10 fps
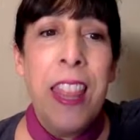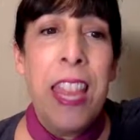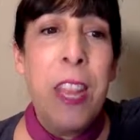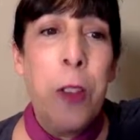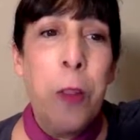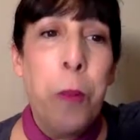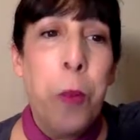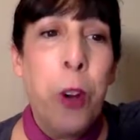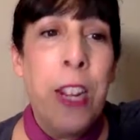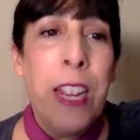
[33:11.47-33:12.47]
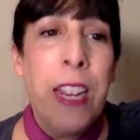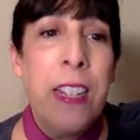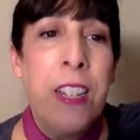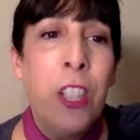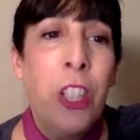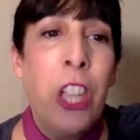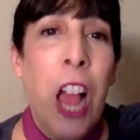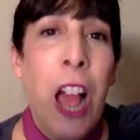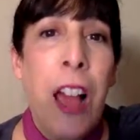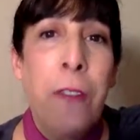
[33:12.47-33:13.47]
Thank you to Morgan
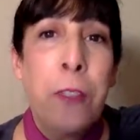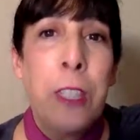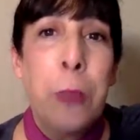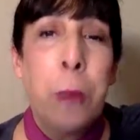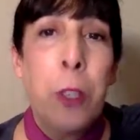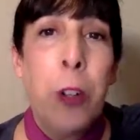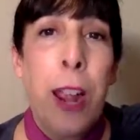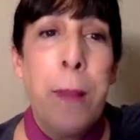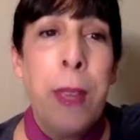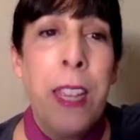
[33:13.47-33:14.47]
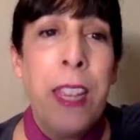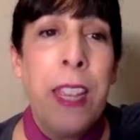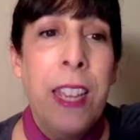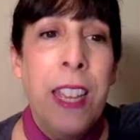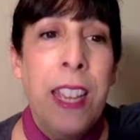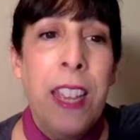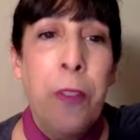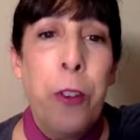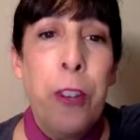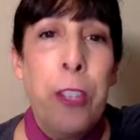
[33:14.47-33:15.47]
Cha for subscribing.
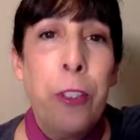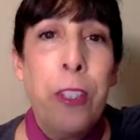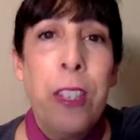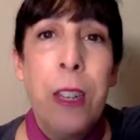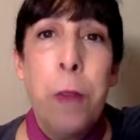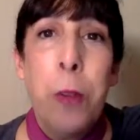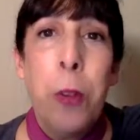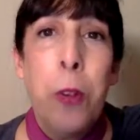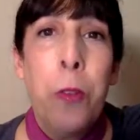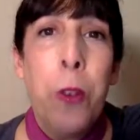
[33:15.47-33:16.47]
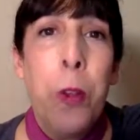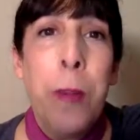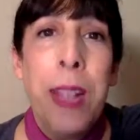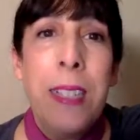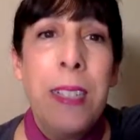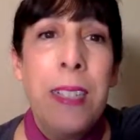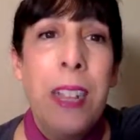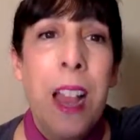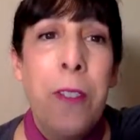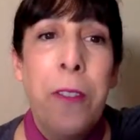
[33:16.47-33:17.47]
If you're interested in pure romance
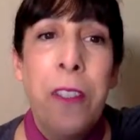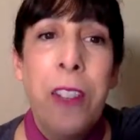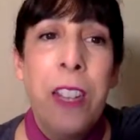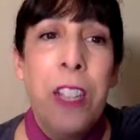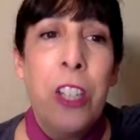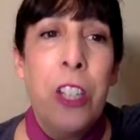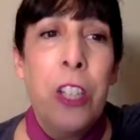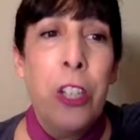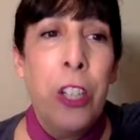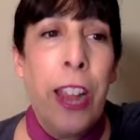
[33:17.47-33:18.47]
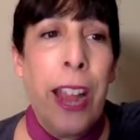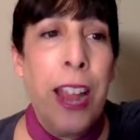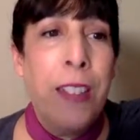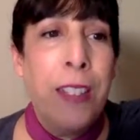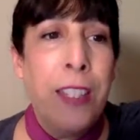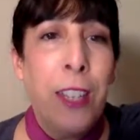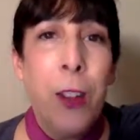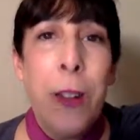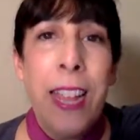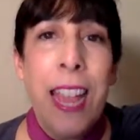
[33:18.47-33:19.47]
stuff, she's your gal to
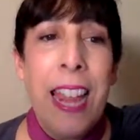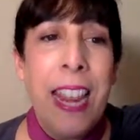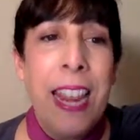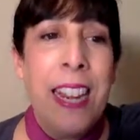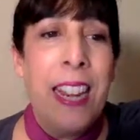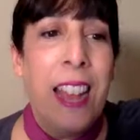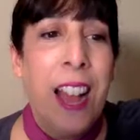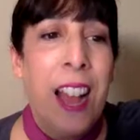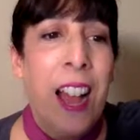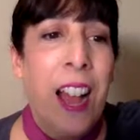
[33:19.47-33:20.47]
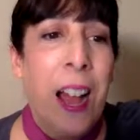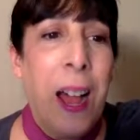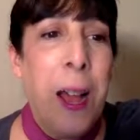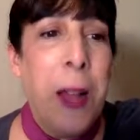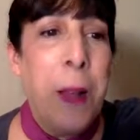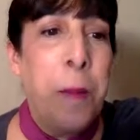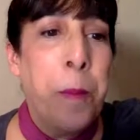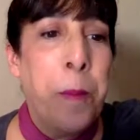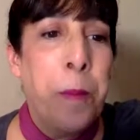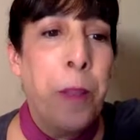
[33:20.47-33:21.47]
go and get it.
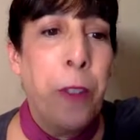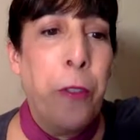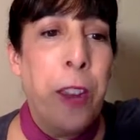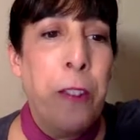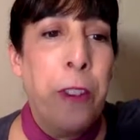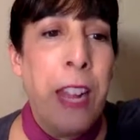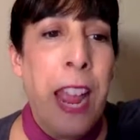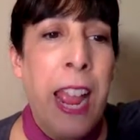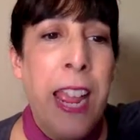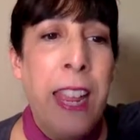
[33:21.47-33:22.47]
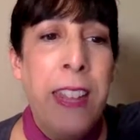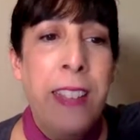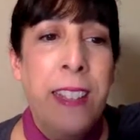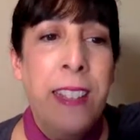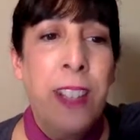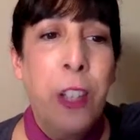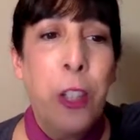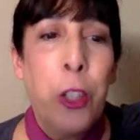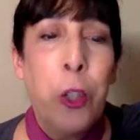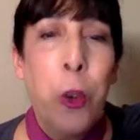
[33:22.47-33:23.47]
My friend Renee, her
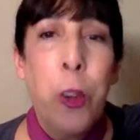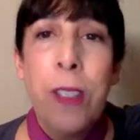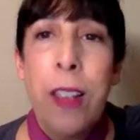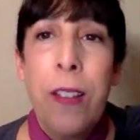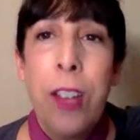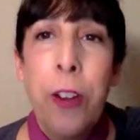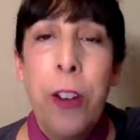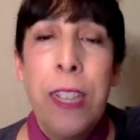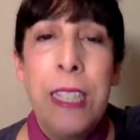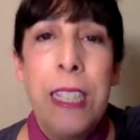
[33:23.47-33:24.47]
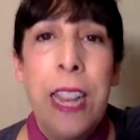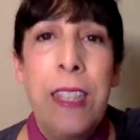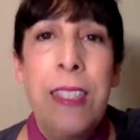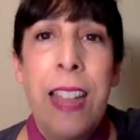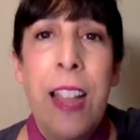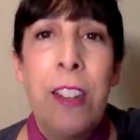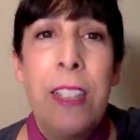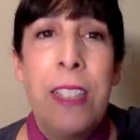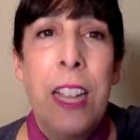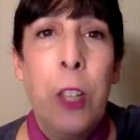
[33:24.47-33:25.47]
store is having a great sale down
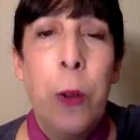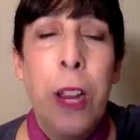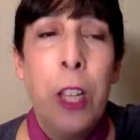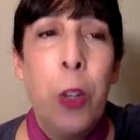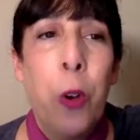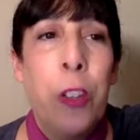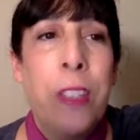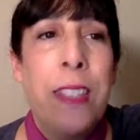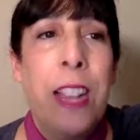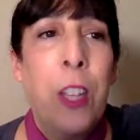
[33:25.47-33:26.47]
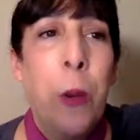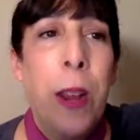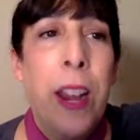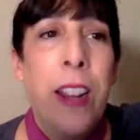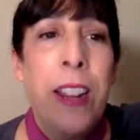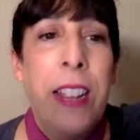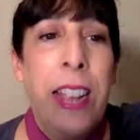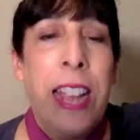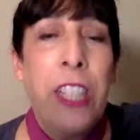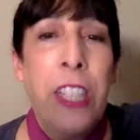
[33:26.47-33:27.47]
in Delaware, Laurel, Delaware.
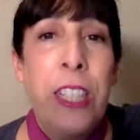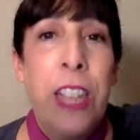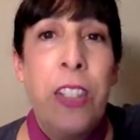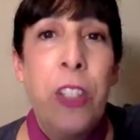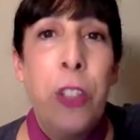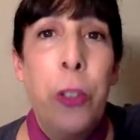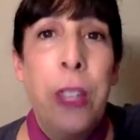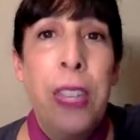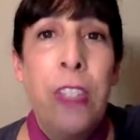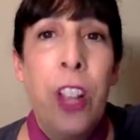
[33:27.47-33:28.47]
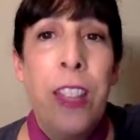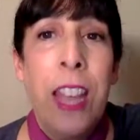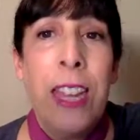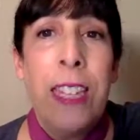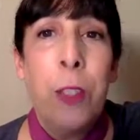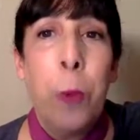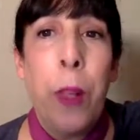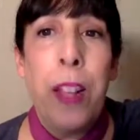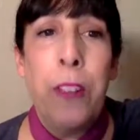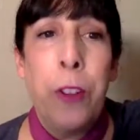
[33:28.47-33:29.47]
And she does do things online as
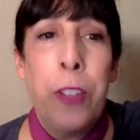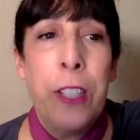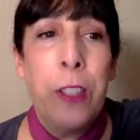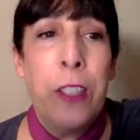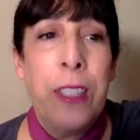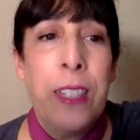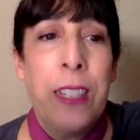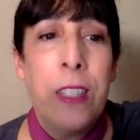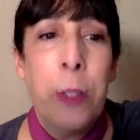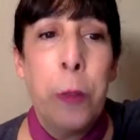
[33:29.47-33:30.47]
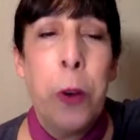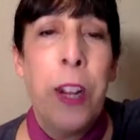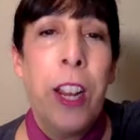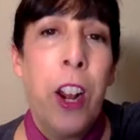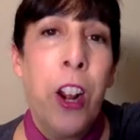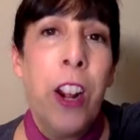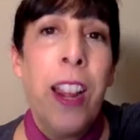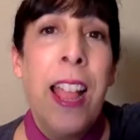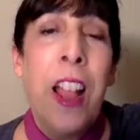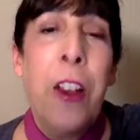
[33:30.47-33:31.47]
well if you're interested in supporting her,
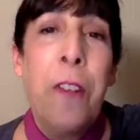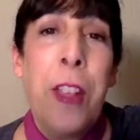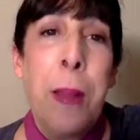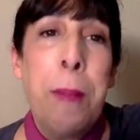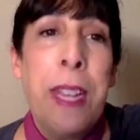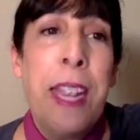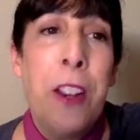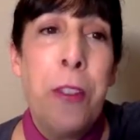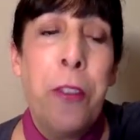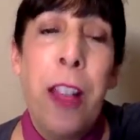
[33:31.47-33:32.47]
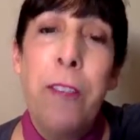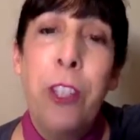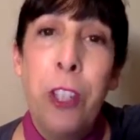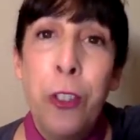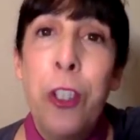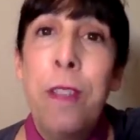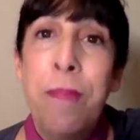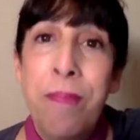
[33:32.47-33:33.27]
her family, and her 5 children.